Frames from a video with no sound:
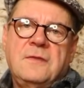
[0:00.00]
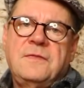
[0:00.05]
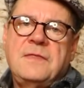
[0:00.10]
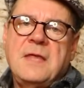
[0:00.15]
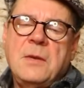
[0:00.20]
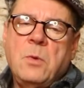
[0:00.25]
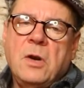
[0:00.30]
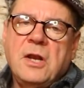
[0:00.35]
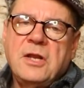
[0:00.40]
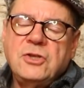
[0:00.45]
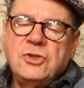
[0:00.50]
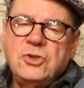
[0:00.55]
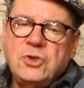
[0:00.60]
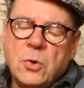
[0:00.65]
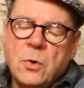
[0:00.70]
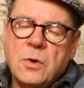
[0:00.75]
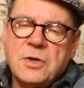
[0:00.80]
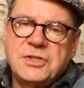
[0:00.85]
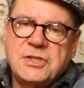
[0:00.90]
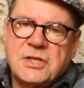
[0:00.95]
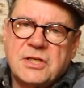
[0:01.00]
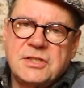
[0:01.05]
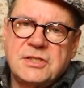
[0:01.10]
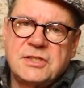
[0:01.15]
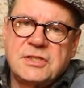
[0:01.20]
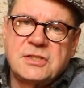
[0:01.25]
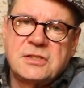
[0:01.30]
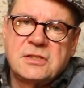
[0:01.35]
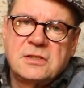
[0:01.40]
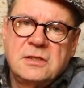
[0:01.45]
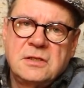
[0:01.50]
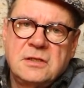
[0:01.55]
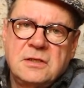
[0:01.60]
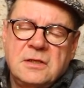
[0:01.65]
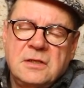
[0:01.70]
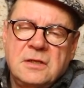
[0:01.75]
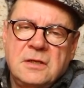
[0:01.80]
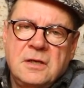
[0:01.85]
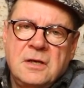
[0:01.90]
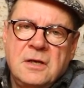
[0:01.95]
They will endorse us
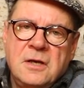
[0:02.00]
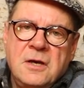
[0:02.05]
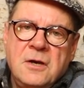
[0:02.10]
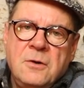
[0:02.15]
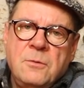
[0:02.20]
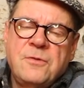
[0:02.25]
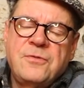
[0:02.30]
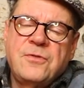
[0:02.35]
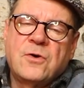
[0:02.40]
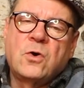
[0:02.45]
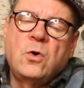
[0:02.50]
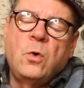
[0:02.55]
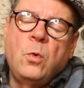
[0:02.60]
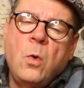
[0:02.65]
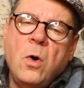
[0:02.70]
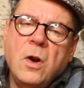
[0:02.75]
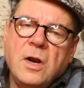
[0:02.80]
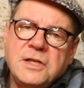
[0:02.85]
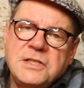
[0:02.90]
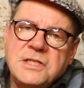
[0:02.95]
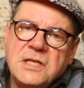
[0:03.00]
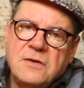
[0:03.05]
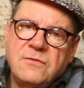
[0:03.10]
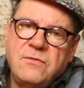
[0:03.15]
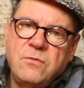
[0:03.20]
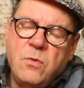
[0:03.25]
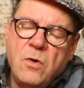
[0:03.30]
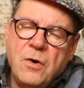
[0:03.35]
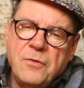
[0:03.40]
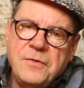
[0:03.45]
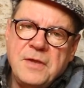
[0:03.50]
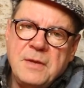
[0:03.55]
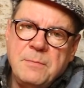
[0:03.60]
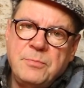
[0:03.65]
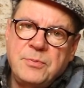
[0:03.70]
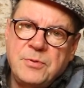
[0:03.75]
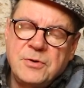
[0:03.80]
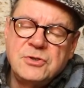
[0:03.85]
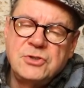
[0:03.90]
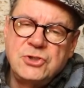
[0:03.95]
with the quality of what they
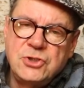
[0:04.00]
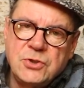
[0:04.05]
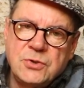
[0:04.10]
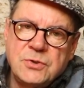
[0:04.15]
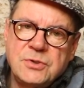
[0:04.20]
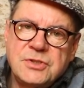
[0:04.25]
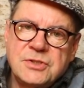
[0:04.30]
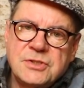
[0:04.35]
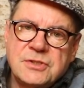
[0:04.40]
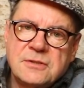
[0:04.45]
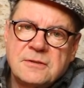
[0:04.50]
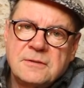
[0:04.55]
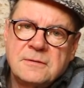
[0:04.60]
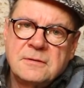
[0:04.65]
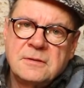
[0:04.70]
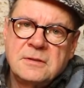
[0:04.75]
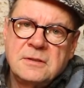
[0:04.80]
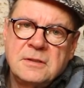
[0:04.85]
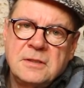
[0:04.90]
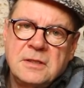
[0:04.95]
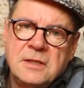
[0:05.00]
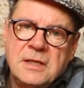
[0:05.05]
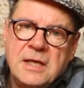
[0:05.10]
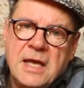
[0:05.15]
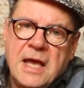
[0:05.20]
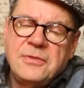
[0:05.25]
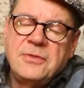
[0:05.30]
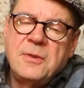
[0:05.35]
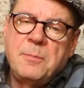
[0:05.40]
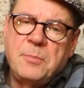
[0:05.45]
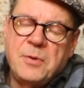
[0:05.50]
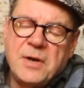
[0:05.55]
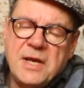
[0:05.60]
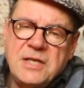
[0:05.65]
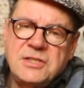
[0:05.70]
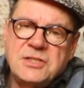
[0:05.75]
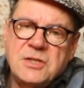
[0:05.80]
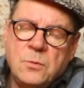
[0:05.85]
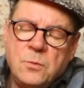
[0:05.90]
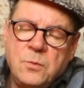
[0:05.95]
produce and the
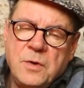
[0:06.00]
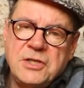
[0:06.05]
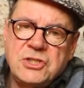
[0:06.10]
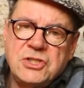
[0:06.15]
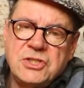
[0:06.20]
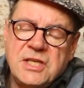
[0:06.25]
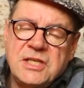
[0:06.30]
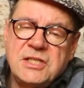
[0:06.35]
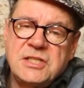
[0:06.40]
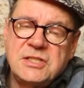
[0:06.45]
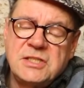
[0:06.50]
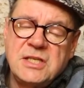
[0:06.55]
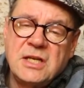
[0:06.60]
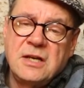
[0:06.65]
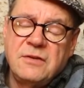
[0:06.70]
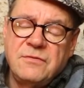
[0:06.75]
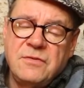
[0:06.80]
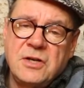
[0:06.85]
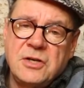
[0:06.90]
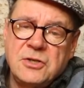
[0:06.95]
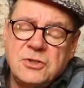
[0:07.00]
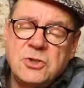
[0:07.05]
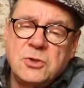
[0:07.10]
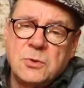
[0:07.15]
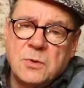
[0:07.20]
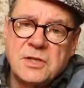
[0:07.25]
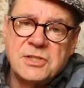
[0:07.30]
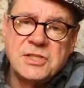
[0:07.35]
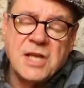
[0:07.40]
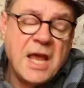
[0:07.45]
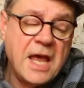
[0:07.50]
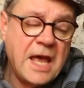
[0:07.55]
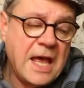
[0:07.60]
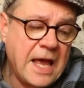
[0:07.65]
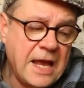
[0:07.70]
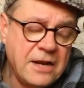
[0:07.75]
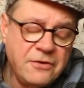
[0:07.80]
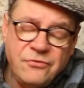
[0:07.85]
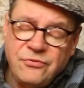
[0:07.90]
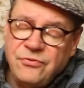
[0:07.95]
price at which they deliver it to us.
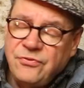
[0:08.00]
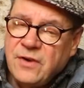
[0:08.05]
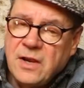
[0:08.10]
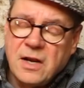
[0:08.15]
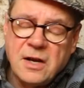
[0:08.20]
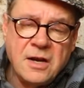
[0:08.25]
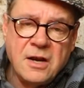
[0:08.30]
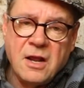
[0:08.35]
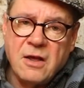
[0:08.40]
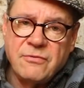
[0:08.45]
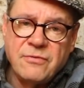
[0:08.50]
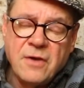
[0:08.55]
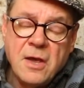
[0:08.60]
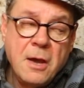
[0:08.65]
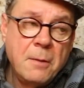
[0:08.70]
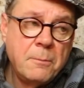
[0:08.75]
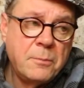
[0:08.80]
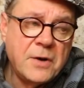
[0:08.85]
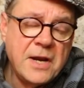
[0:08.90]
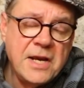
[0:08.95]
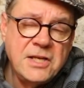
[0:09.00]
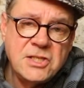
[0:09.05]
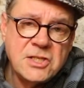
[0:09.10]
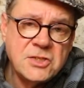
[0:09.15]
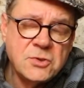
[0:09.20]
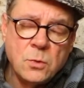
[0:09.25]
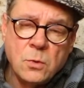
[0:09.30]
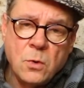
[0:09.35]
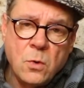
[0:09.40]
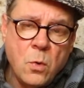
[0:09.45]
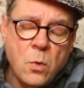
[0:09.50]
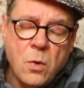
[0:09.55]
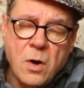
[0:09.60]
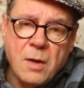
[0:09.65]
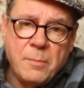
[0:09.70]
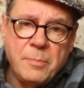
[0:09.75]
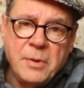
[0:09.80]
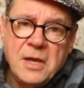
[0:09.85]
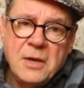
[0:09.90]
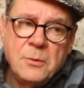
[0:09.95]
And fair enough, prices will go
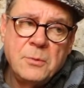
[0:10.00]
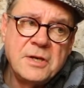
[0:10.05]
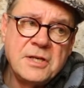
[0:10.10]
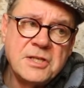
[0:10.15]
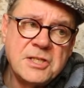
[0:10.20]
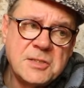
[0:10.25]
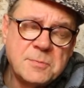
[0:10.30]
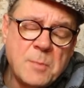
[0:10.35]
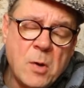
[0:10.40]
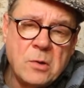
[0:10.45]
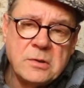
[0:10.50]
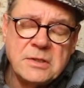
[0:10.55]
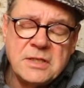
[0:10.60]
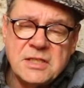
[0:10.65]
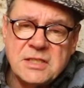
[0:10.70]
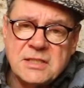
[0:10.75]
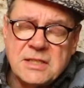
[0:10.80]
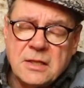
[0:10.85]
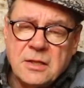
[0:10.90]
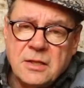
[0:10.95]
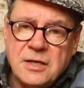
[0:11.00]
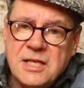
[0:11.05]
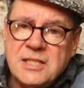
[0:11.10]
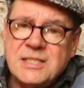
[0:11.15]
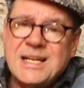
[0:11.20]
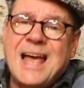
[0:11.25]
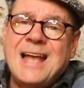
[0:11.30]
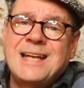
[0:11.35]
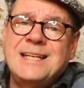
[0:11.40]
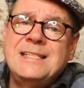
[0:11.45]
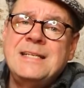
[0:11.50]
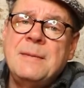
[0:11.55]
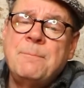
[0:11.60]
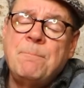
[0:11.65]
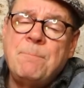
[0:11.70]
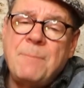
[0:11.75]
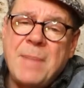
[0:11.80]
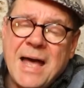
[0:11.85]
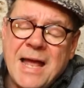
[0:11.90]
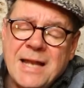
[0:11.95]
up when it's small distilleries and
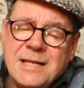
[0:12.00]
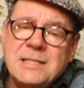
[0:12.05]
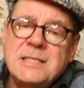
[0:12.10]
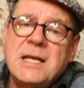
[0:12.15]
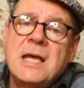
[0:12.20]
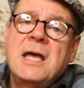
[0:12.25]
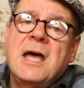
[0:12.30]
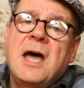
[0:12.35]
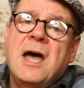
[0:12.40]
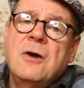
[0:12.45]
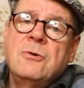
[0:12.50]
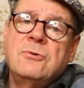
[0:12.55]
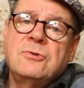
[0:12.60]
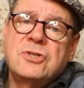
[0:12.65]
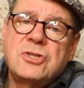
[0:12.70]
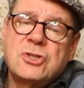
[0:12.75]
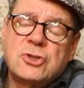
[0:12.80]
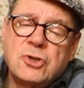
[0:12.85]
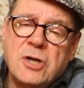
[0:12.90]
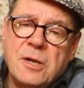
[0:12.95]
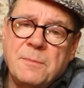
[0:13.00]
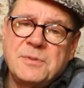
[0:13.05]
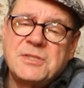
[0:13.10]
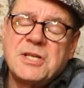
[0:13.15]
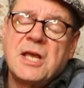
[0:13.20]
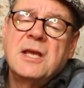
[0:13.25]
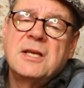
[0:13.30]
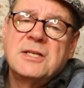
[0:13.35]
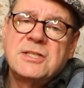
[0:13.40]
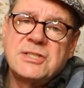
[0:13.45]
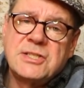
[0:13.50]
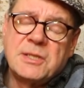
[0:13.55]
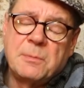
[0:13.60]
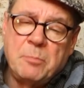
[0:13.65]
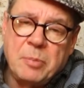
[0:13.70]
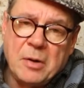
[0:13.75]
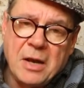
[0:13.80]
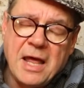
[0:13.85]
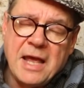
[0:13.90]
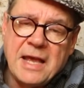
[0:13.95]
demand outstrips
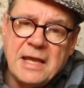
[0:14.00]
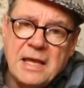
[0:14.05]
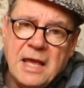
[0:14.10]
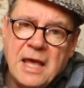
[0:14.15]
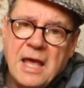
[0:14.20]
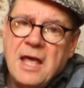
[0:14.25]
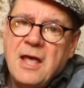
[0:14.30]
supply.